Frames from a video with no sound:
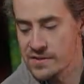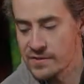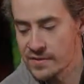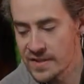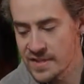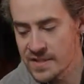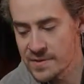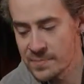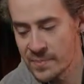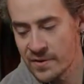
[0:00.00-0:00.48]

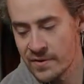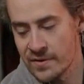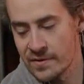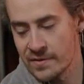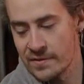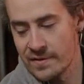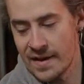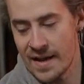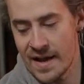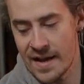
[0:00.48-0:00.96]
this boat
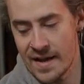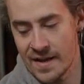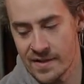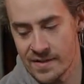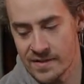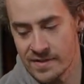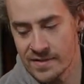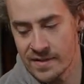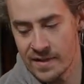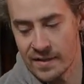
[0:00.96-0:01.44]

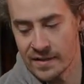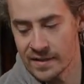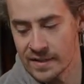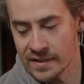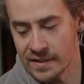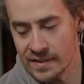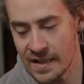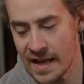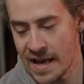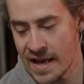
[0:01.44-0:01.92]
has a
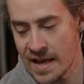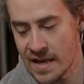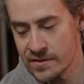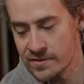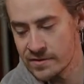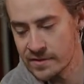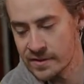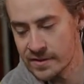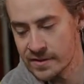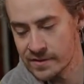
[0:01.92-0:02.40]
little
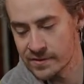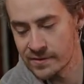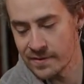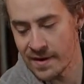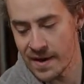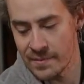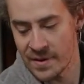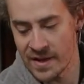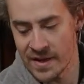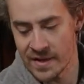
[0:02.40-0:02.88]
handle, a little
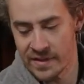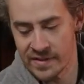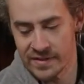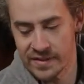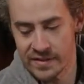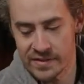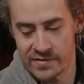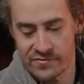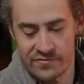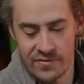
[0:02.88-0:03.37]
grab handle
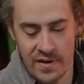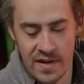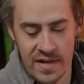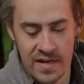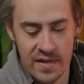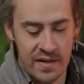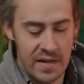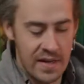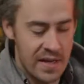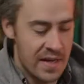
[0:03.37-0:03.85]
at the
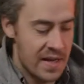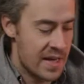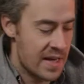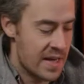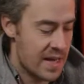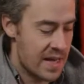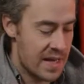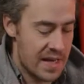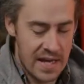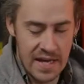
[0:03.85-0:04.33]
front.
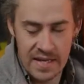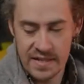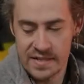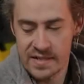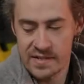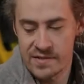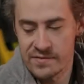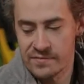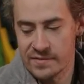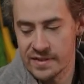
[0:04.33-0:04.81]
It
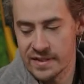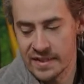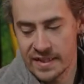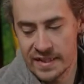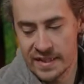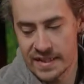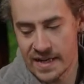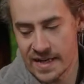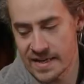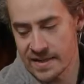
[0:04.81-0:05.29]
doesn't really
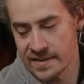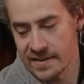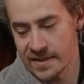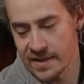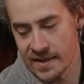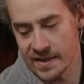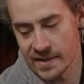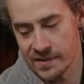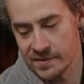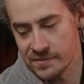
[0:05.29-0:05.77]
need anything